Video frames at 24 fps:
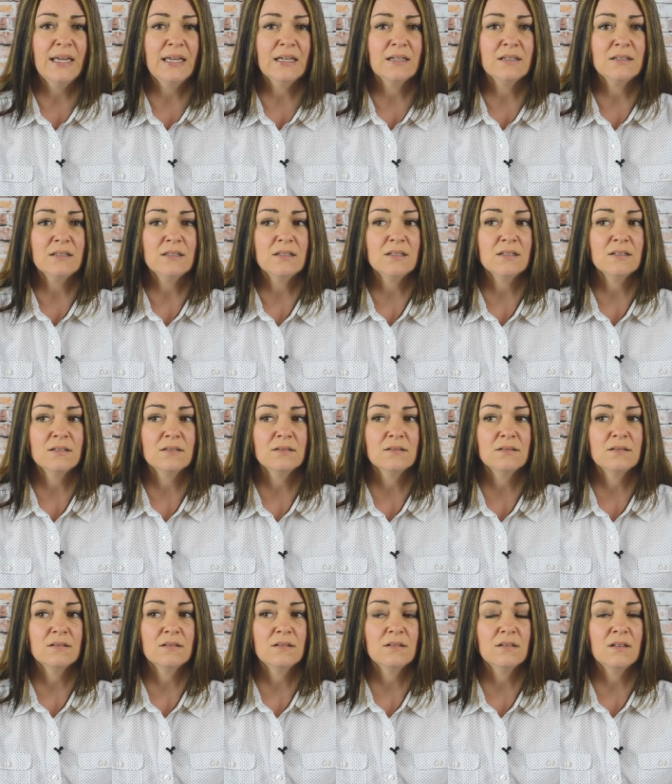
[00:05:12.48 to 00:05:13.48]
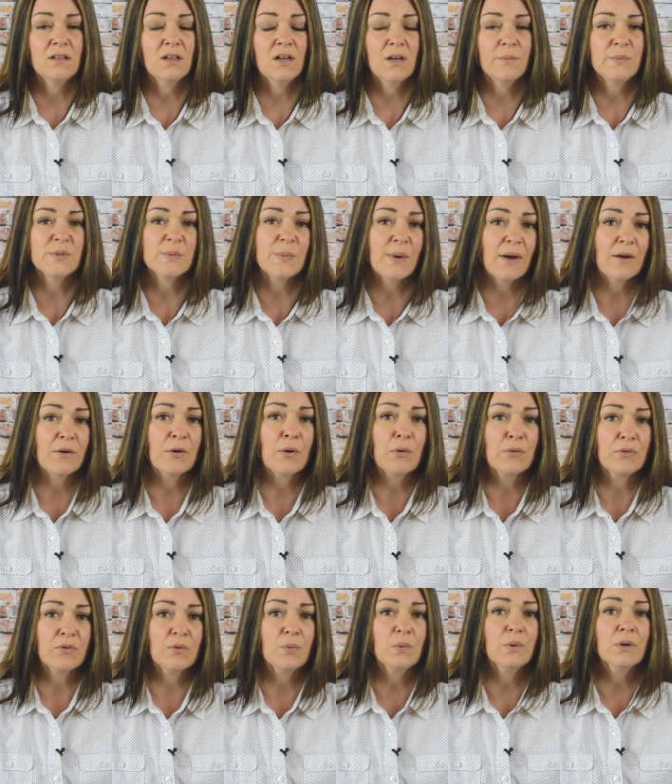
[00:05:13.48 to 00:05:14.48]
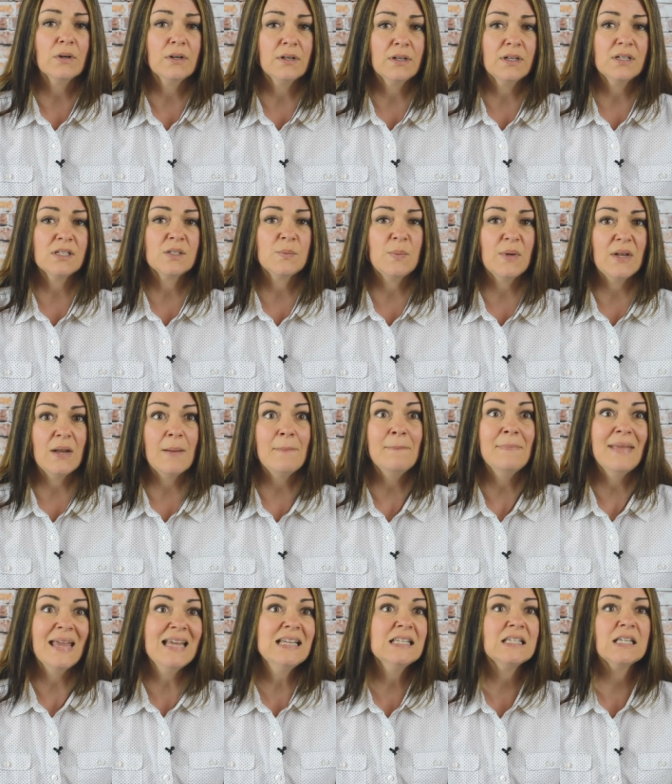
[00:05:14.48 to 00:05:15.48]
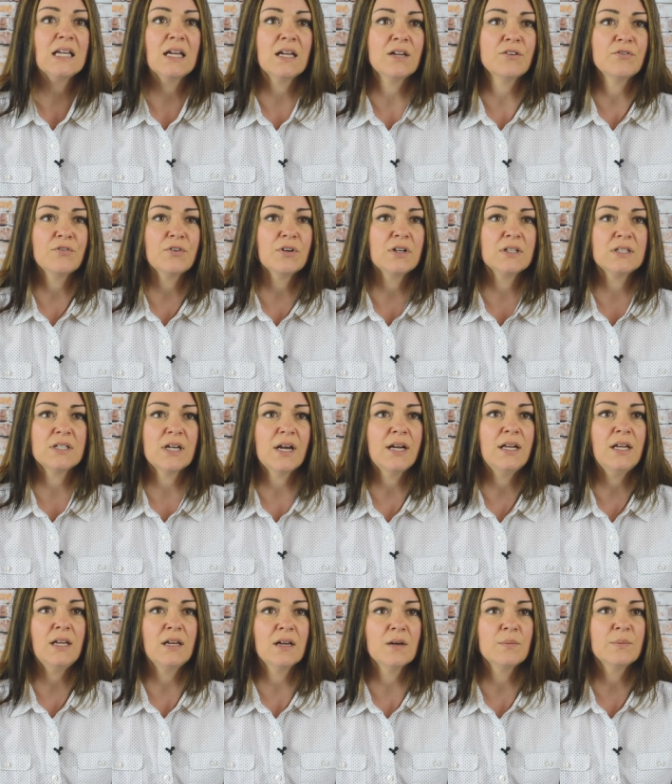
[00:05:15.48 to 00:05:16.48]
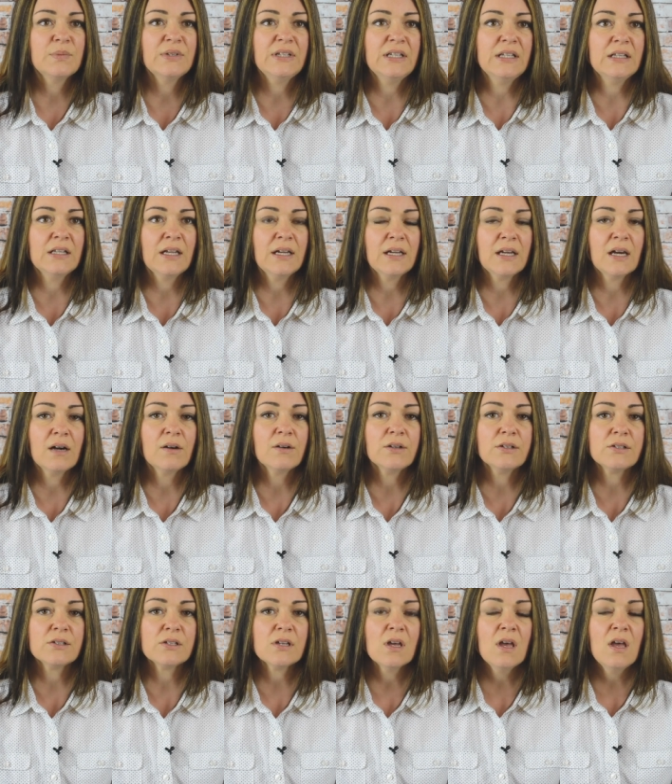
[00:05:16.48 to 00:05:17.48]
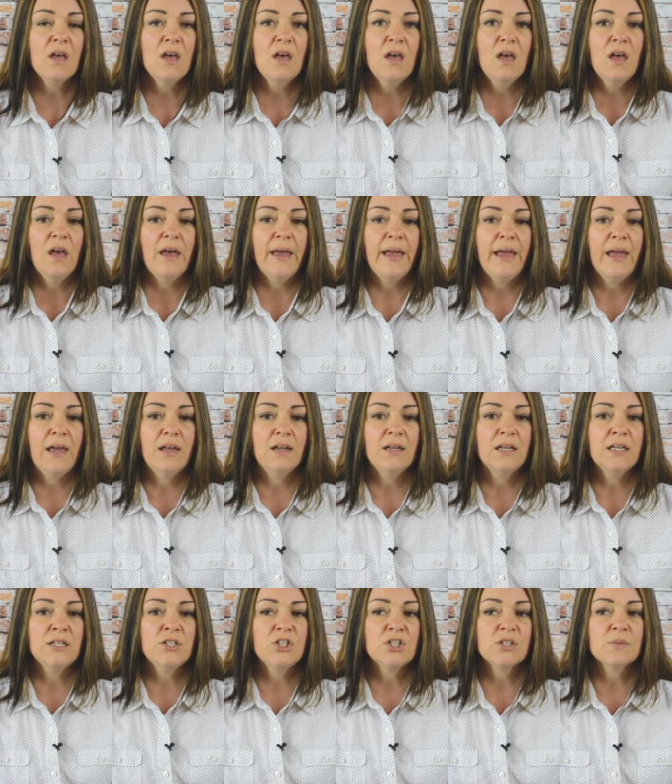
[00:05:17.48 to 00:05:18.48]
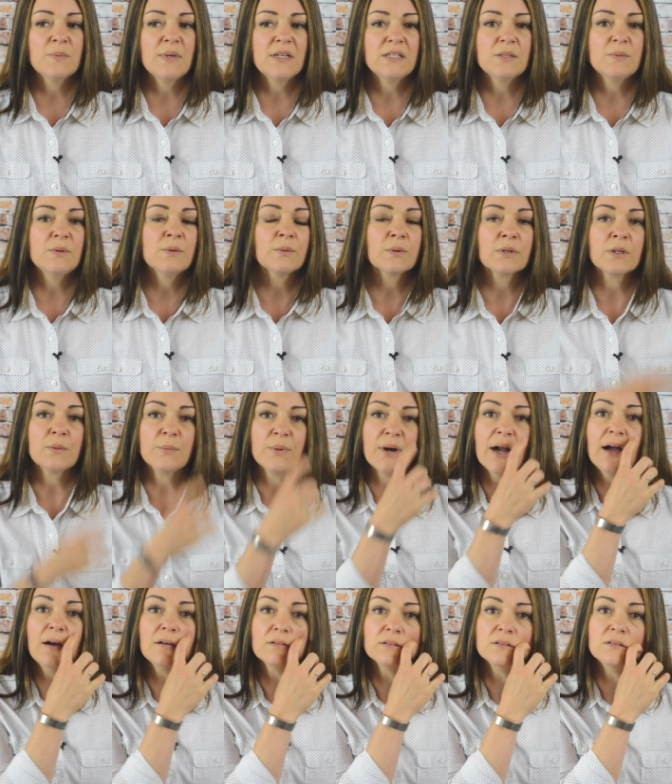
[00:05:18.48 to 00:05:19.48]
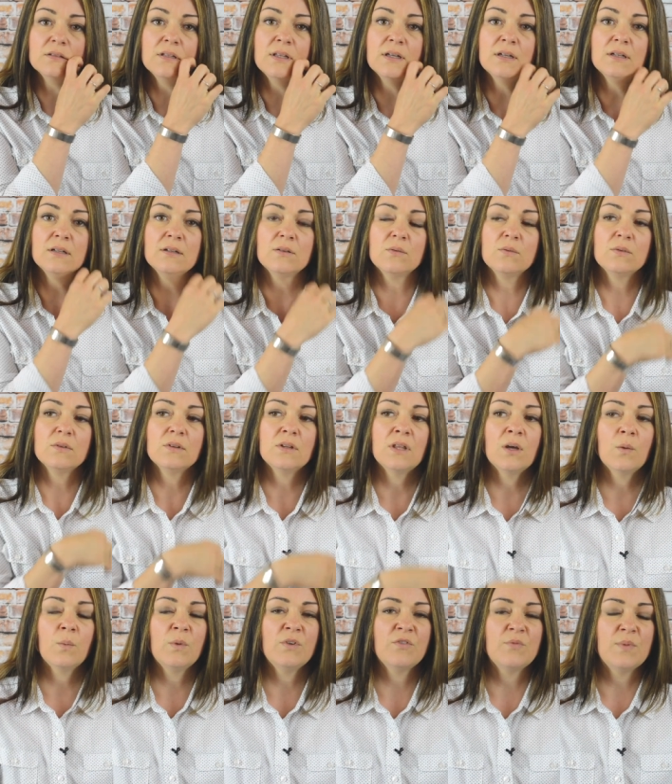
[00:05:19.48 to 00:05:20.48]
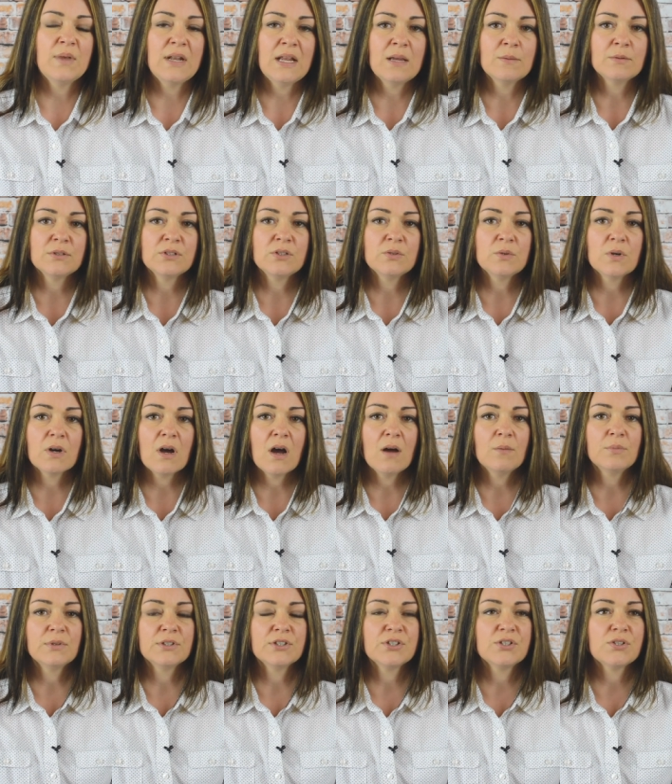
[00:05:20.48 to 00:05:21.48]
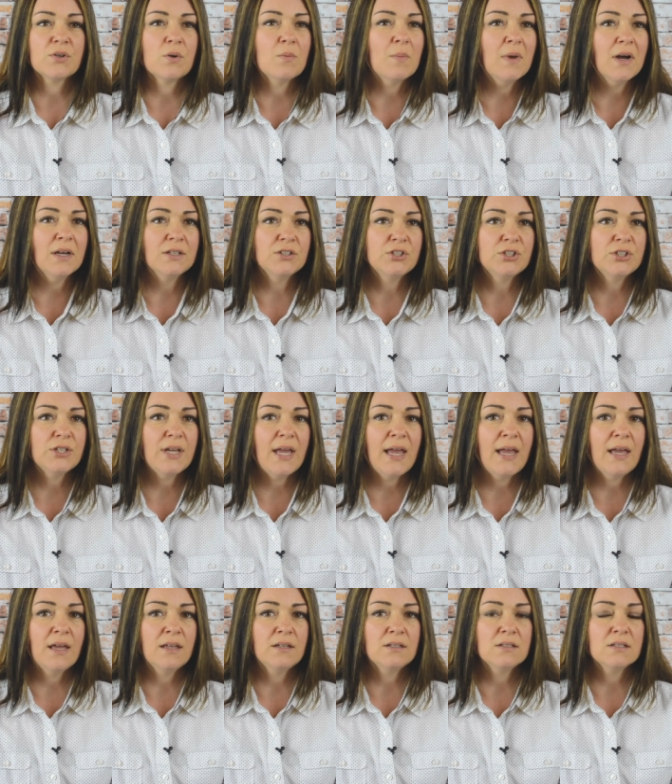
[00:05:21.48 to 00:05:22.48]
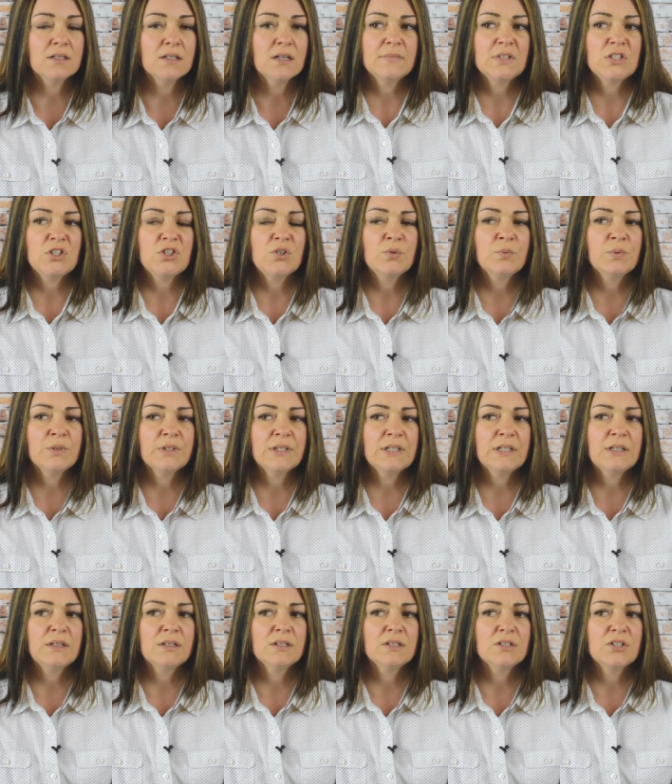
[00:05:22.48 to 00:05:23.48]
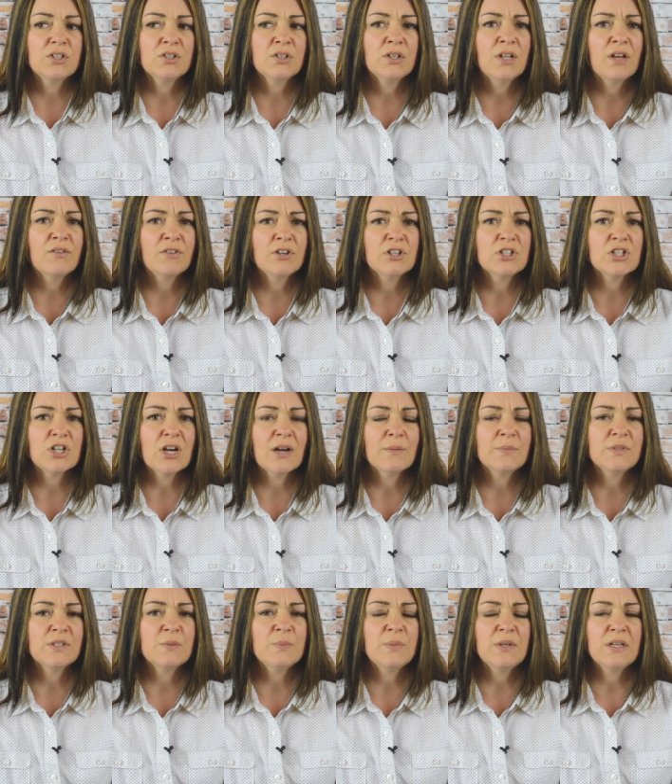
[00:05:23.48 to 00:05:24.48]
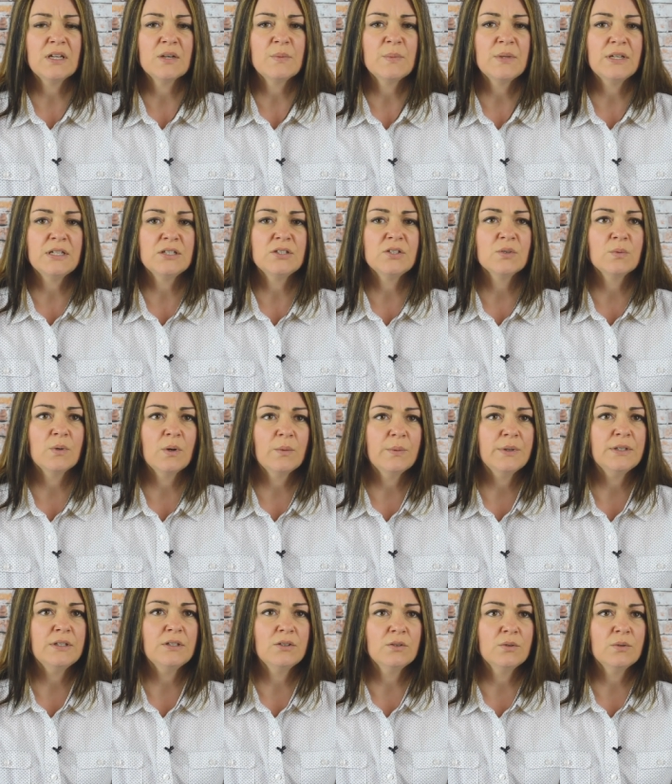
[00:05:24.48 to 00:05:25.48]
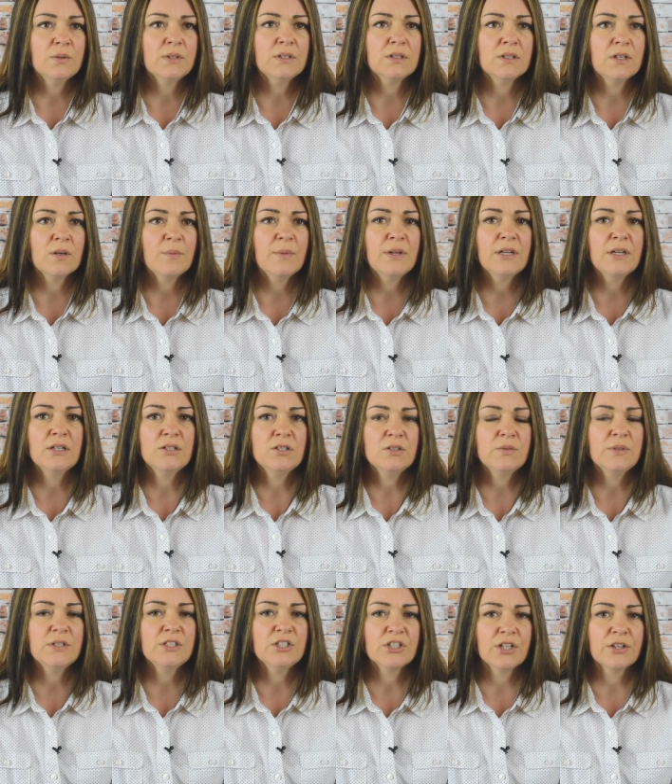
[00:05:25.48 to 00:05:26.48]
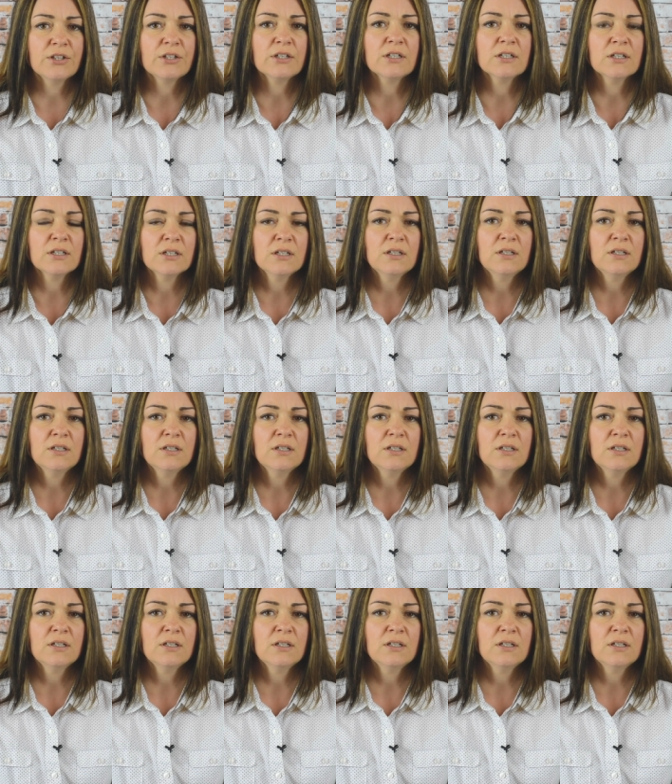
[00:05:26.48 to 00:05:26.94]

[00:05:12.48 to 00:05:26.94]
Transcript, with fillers: and the HubSpot Growth Award has been amazing for a tiny company like ours. And it just makes me really proud that, that we've been able to accomplish so much and to really to love our jobs and be committed to what we do and committed to each other